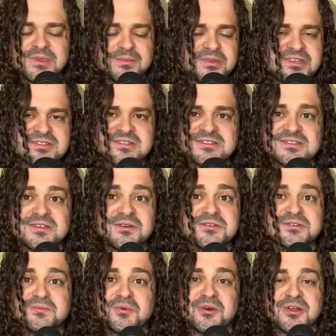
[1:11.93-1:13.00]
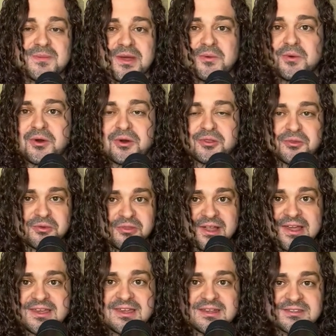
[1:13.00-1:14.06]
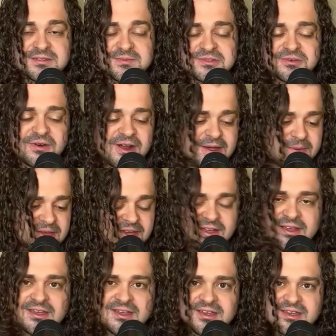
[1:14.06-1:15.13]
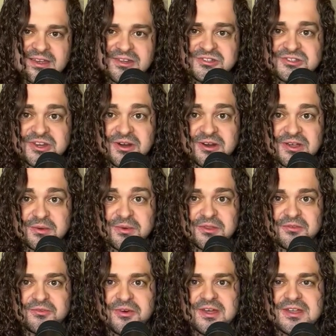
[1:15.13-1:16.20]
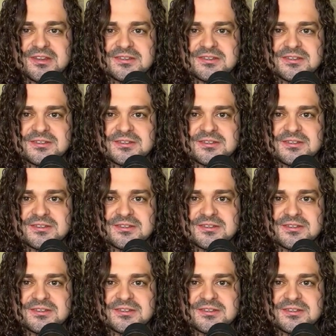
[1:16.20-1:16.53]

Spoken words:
please consider supporting my work through liking and subscribing and sharing with a friend.